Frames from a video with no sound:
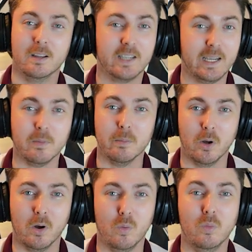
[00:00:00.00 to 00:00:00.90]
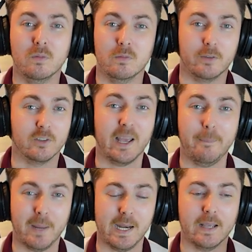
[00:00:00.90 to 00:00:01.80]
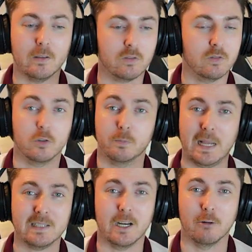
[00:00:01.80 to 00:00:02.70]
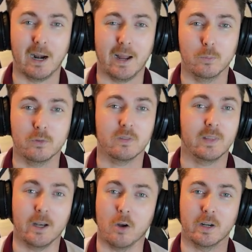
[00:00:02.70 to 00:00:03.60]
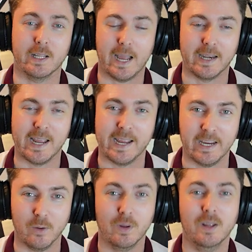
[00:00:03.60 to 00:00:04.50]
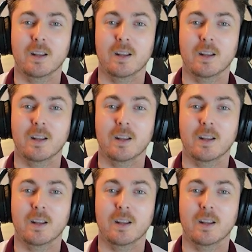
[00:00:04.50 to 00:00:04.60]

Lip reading: keep the ball for 10 minutes, just pass it around, they're not going to get near you.